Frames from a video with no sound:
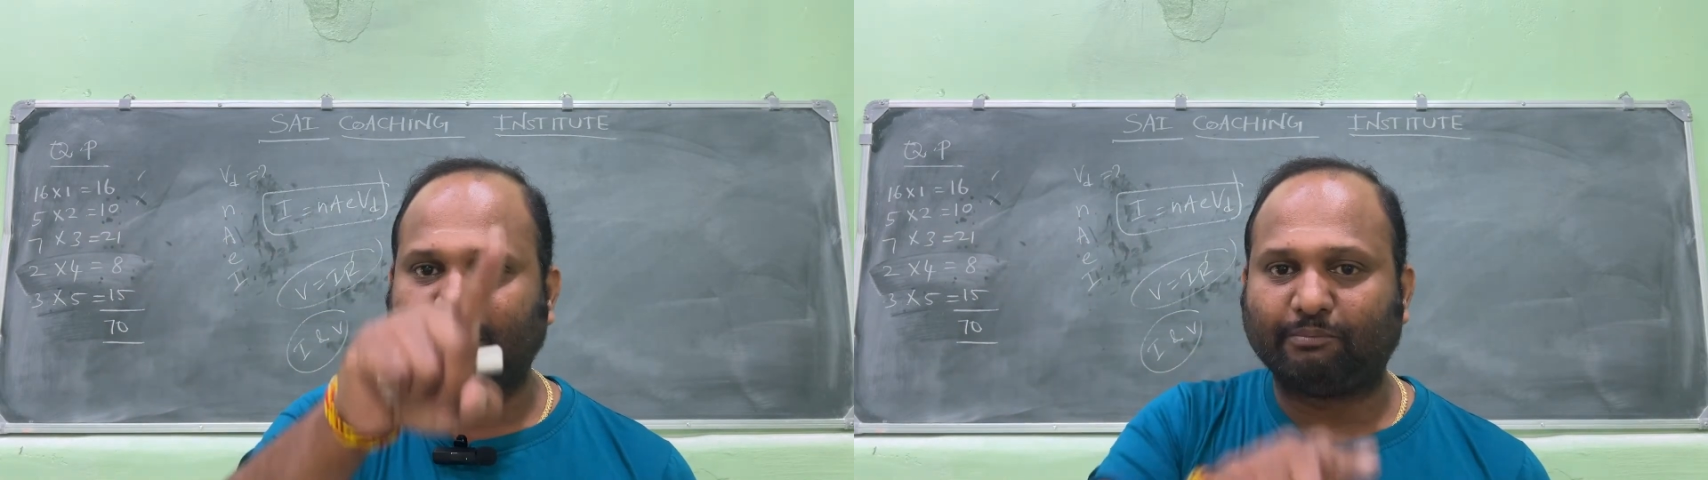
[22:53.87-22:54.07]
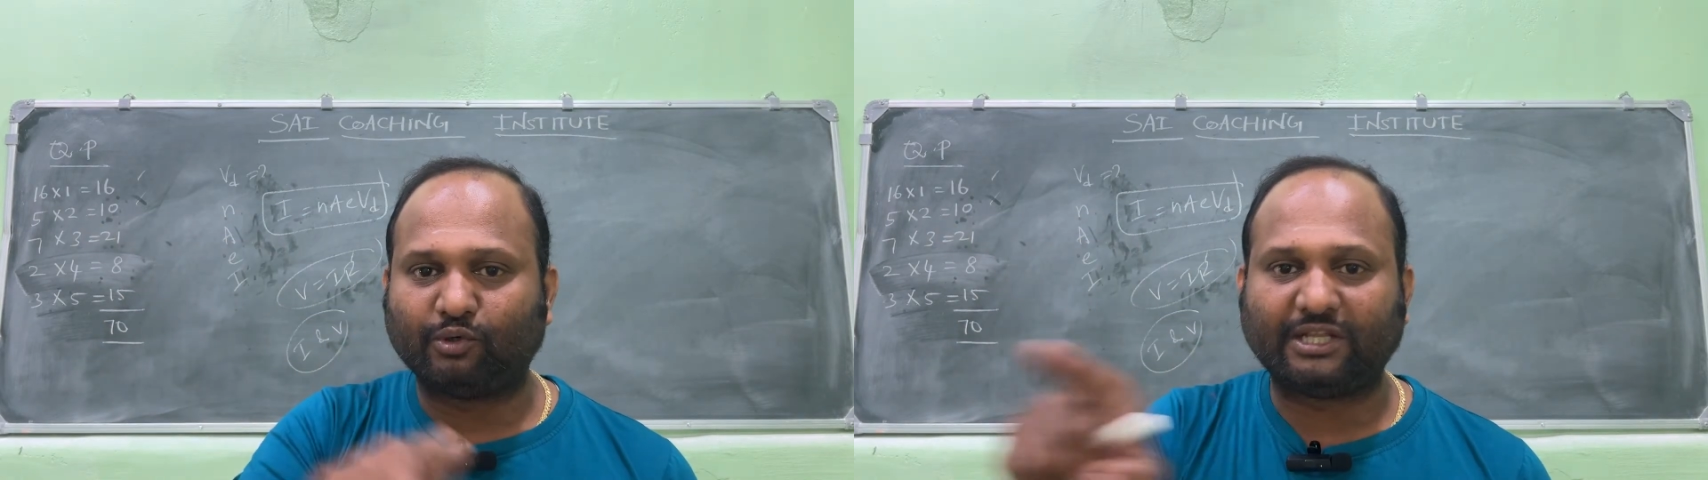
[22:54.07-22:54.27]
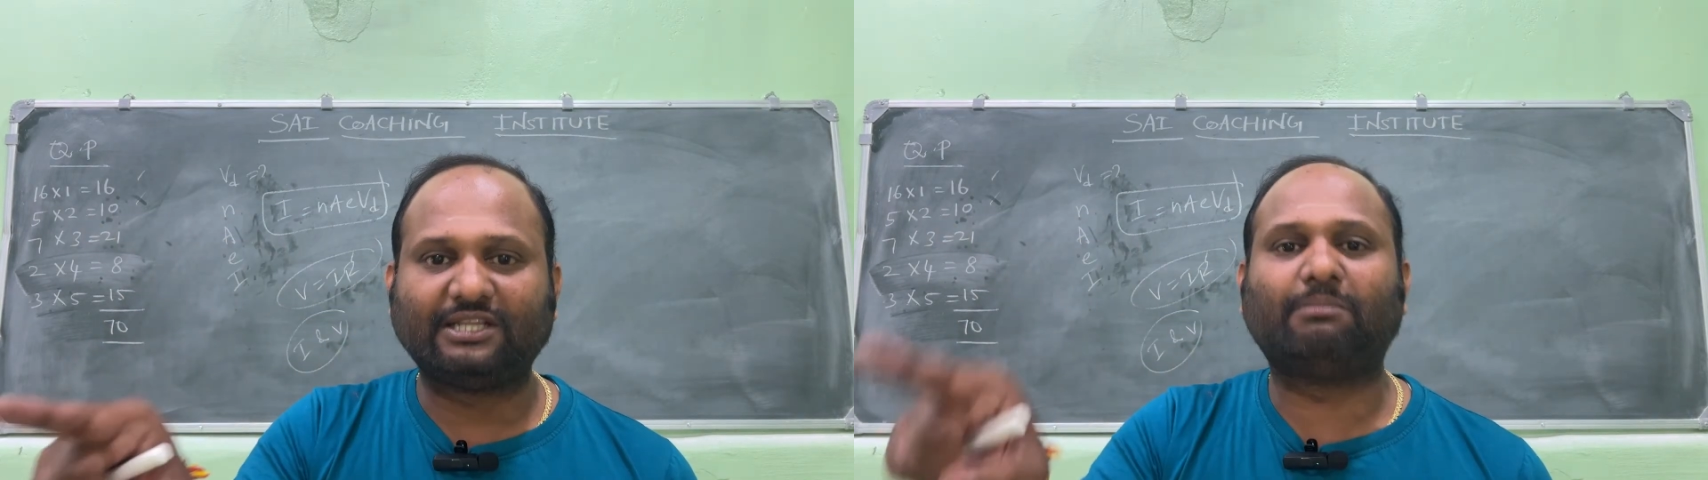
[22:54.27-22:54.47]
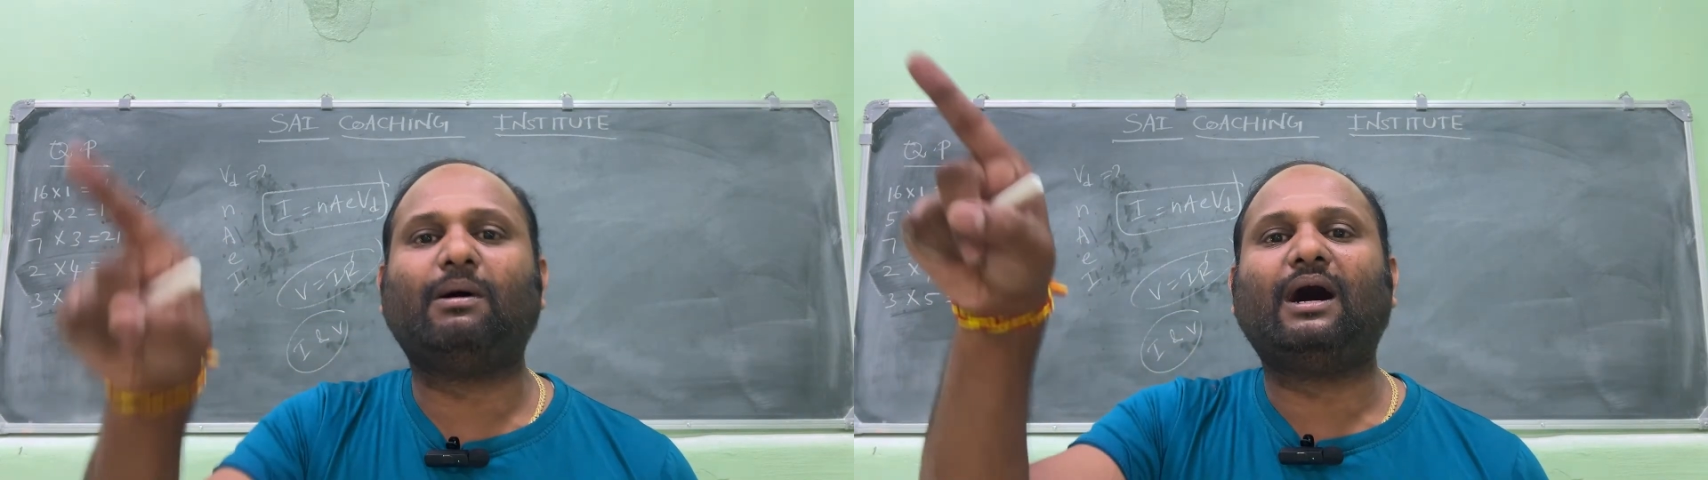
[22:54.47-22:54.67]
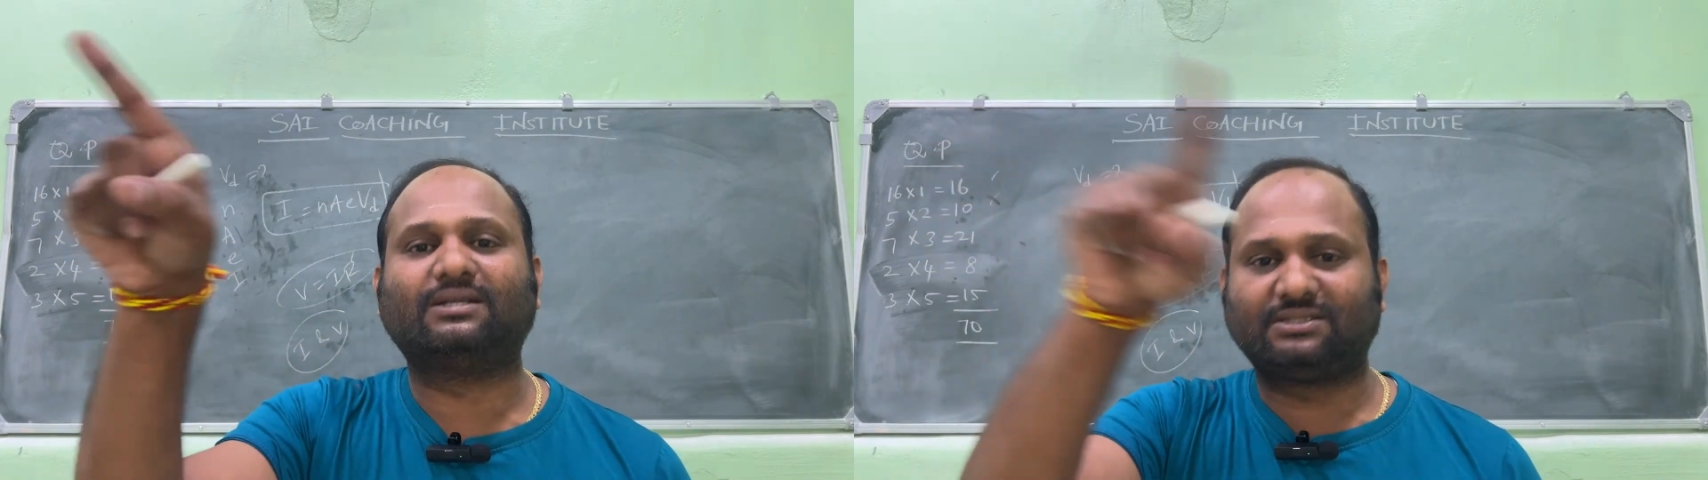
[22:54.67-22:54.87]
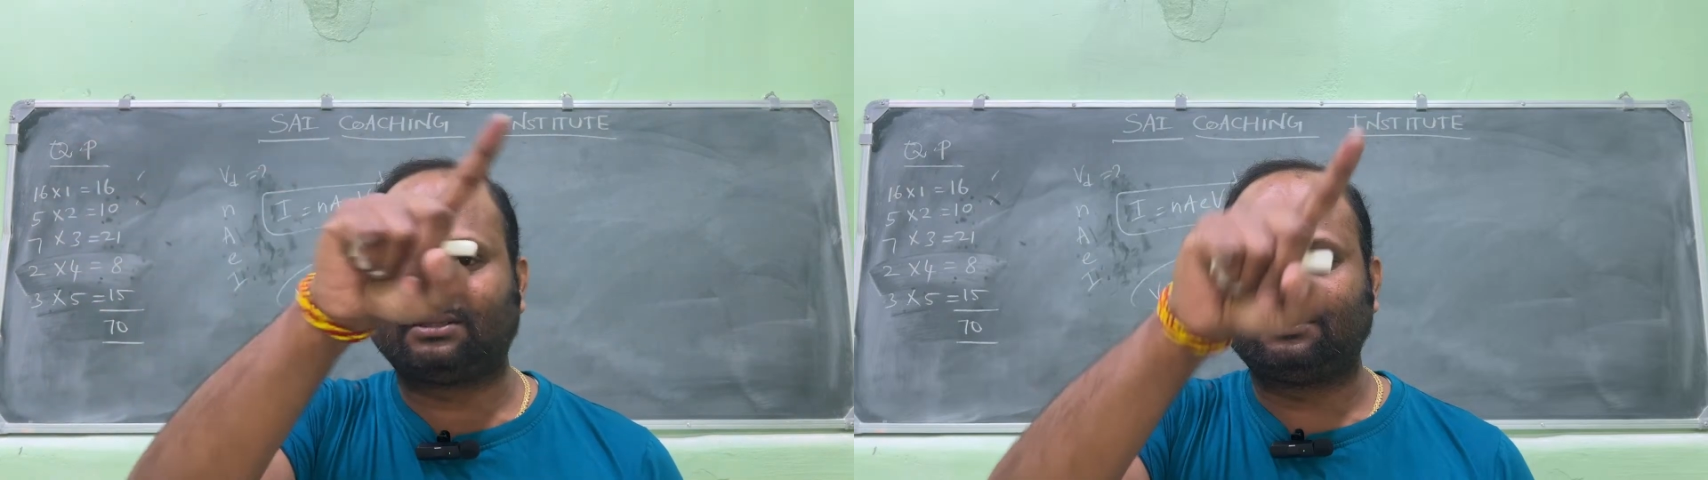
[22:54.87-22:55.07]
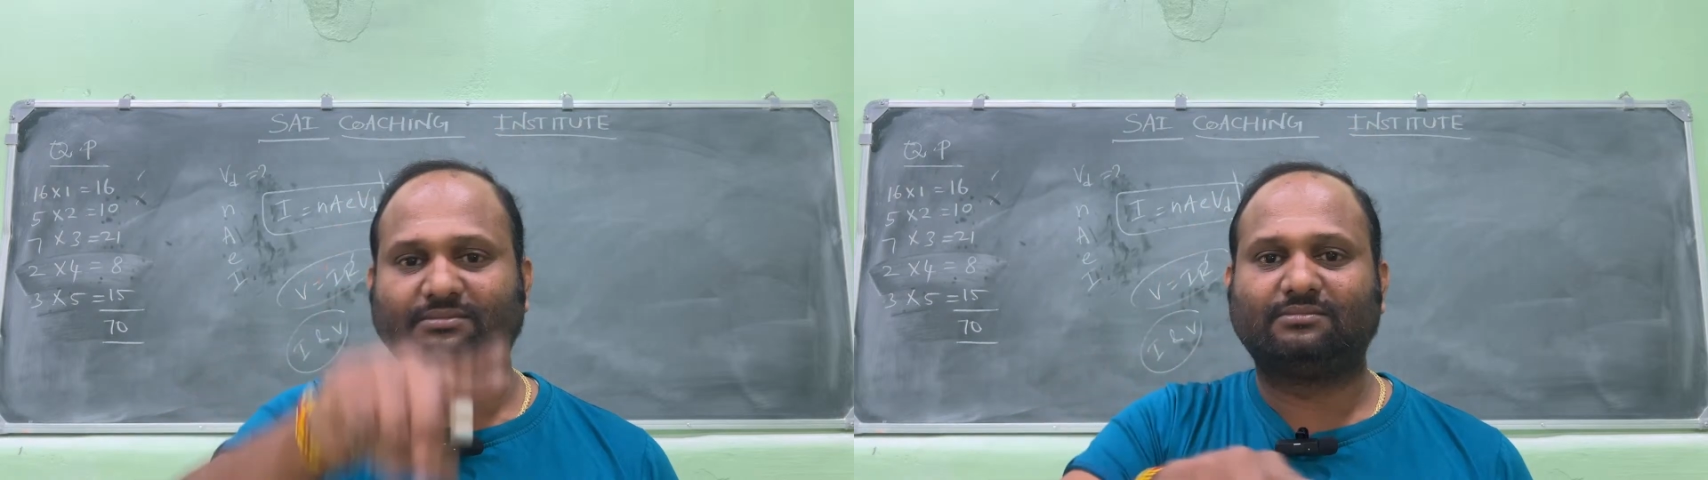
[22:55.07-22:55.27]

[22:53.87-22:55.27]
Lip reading: by putting the box.